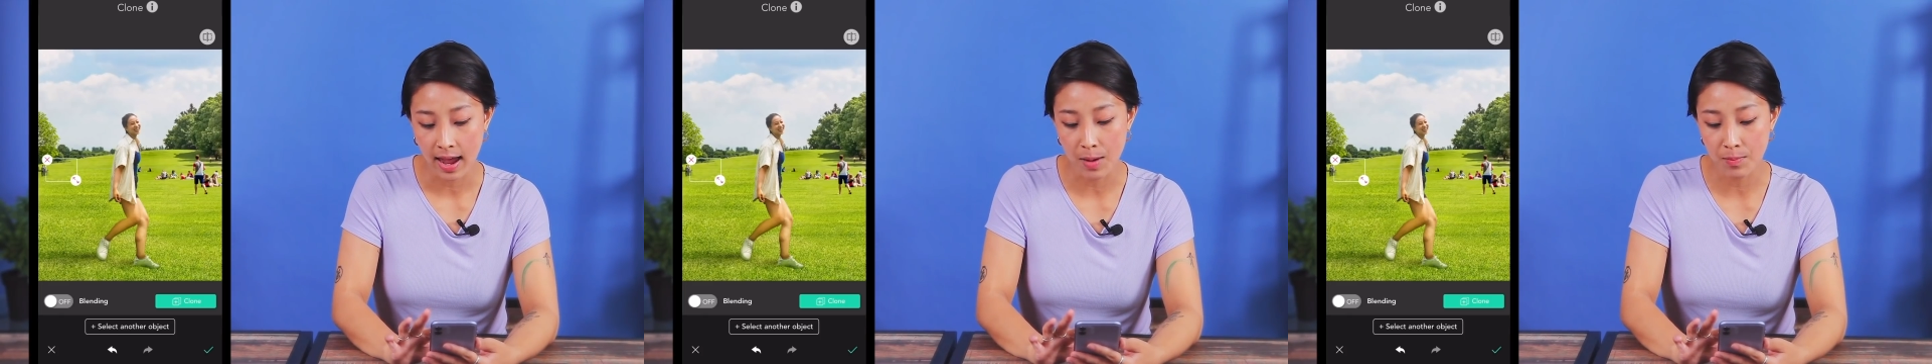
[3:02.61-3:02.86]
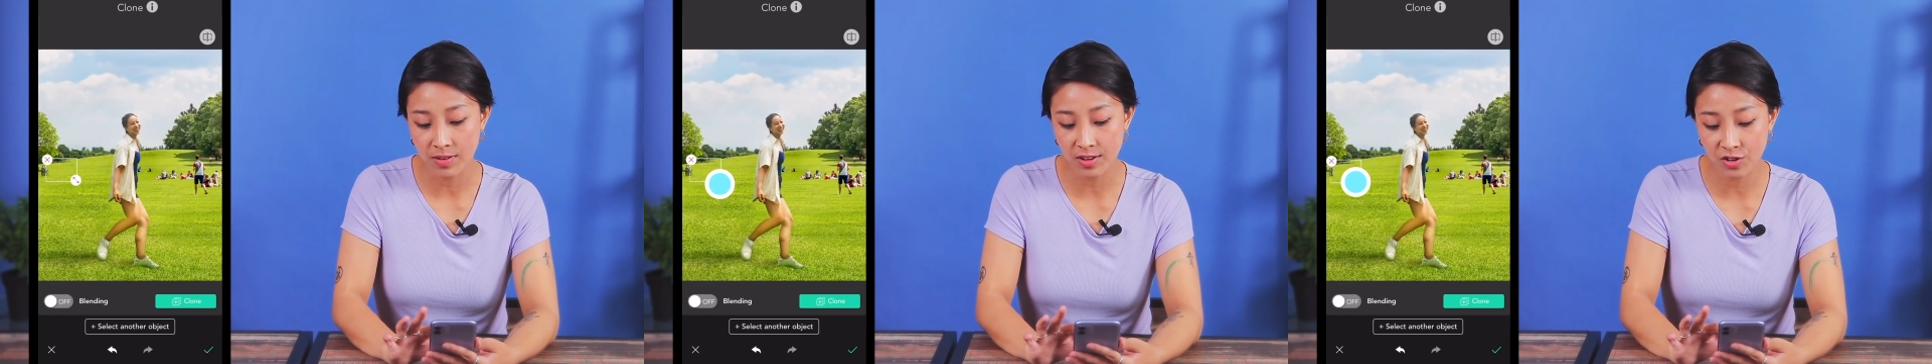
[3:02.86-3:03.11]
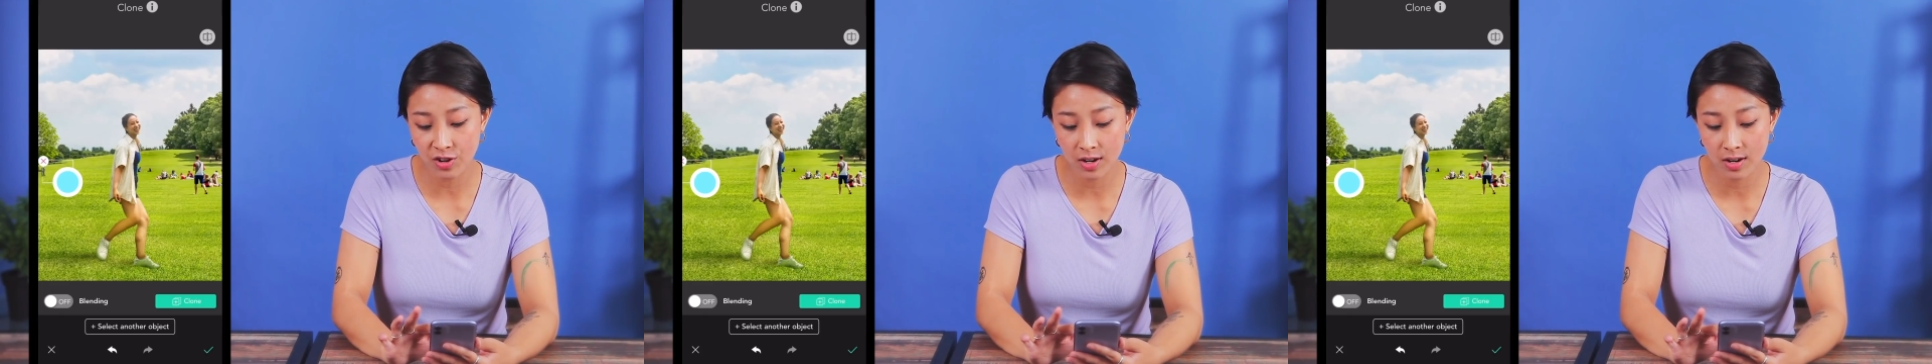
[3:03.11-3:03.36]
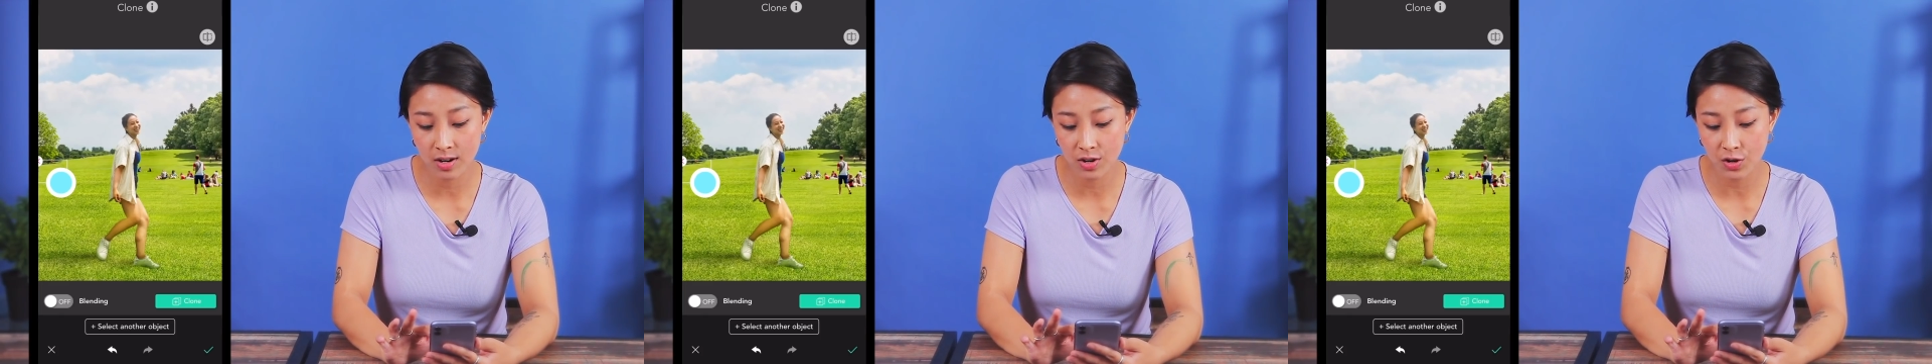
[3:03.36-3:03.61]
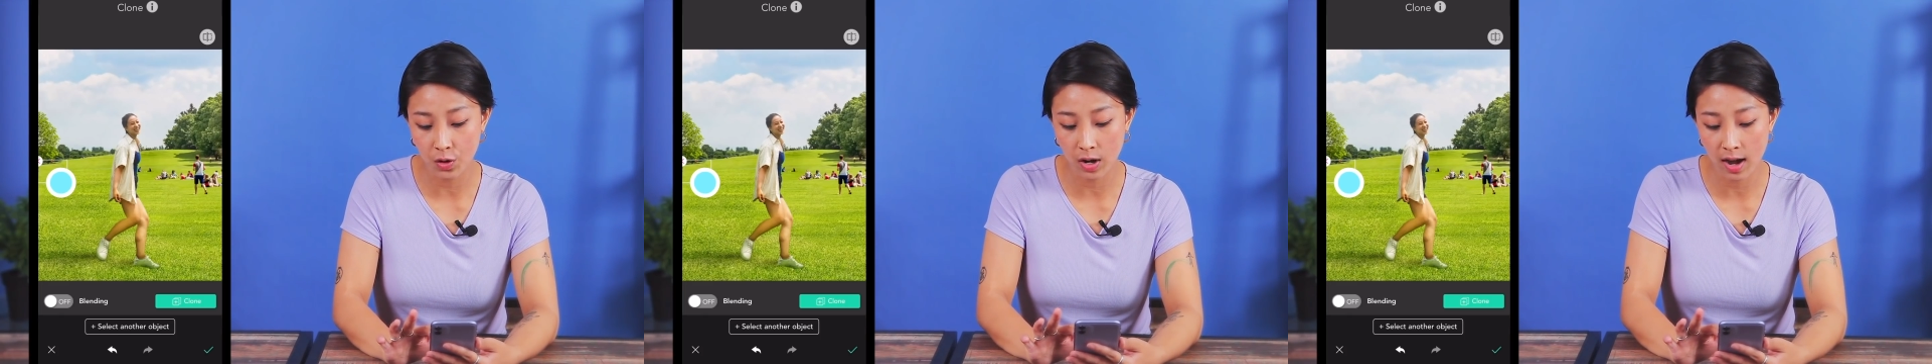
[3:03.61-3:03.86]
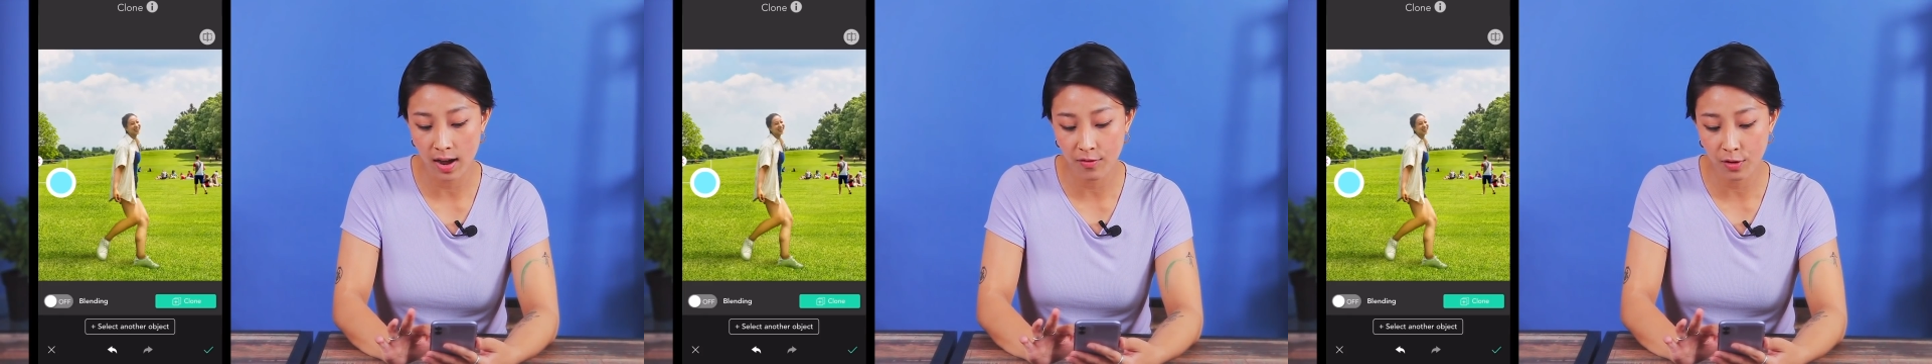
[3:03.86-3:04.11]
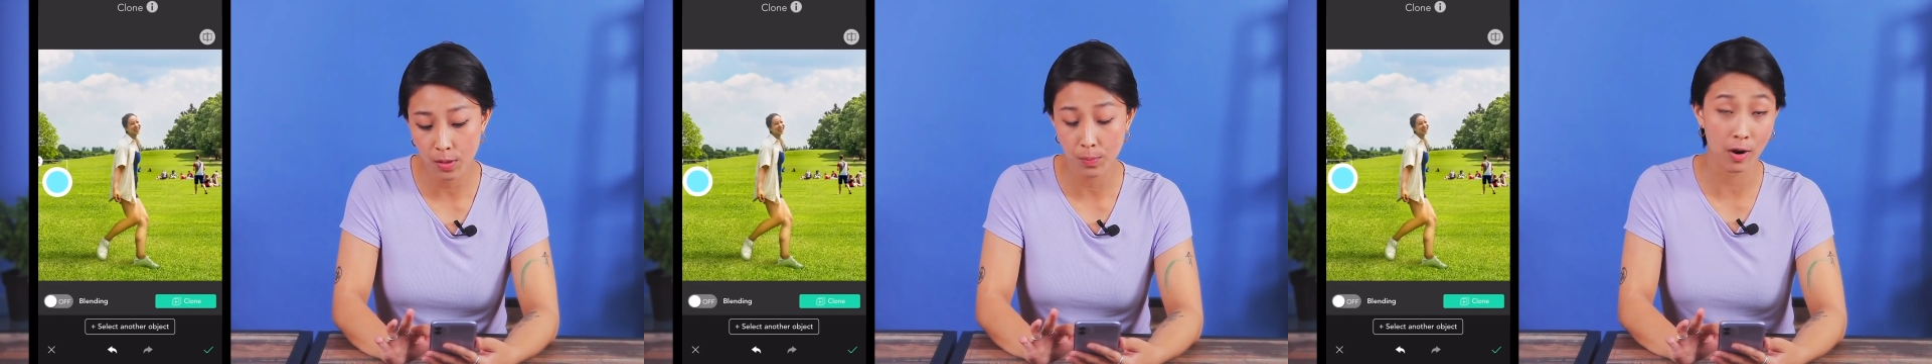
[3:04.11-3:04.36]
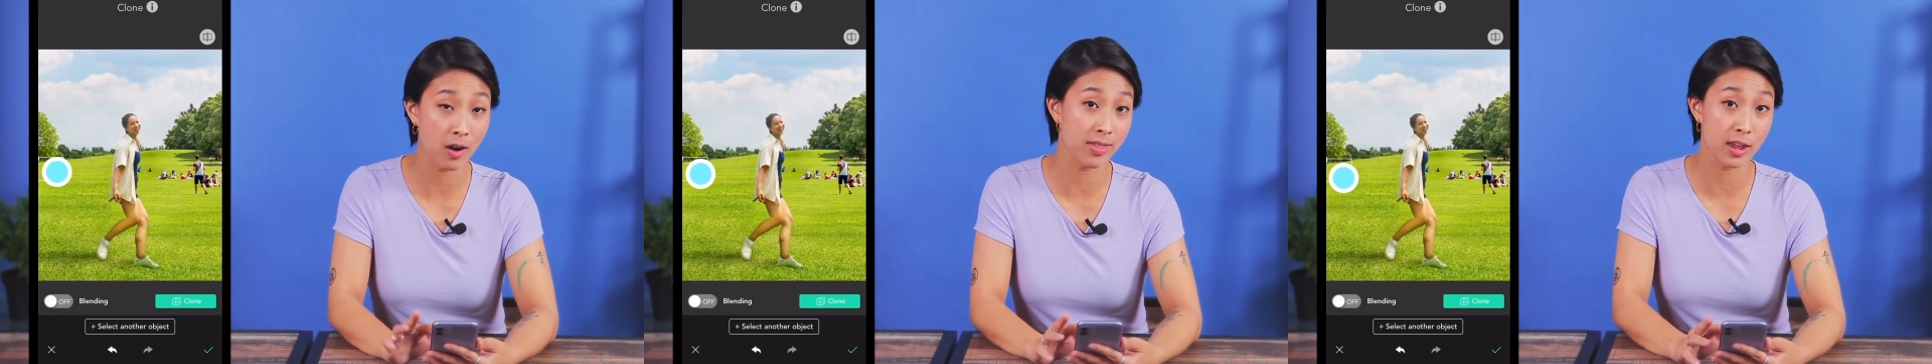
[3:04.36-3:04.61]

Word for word: and position to cover the part